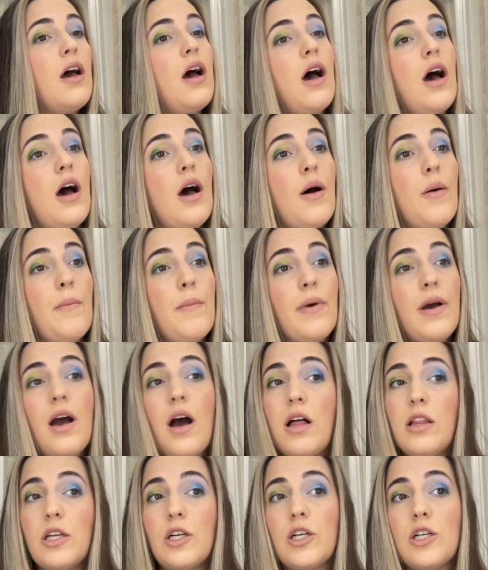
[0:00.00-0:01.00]

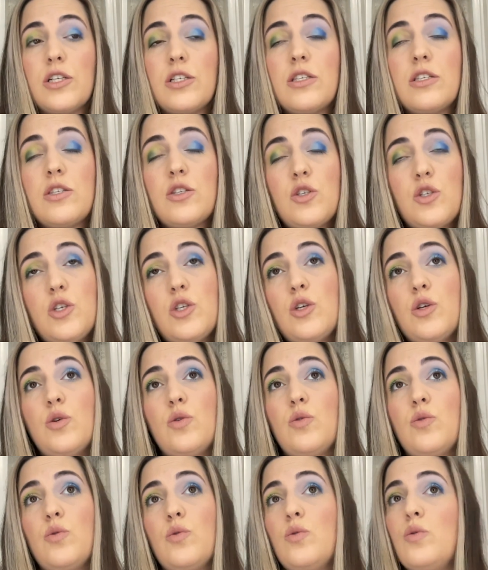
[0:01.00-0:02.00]
colors
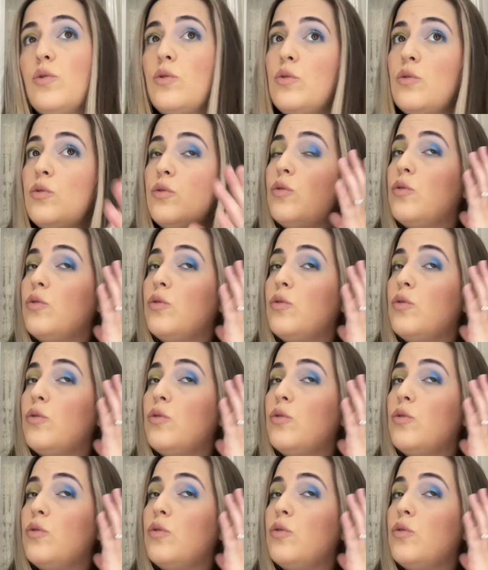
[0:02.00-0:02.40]
to